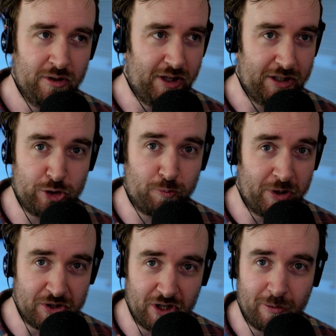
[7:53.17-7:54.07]
like
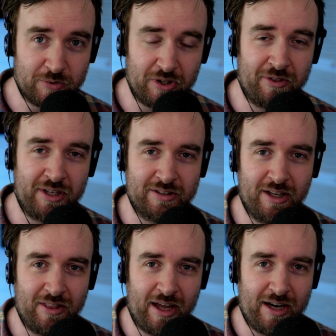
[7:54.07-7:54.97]
sprint jumps and things
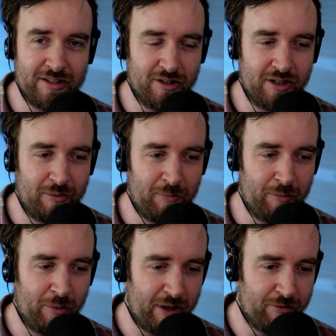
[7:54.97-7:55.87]
like that as I make
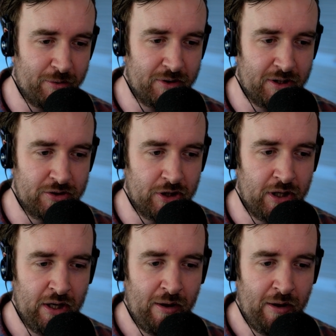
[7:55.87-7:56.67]
my way through the dungeon.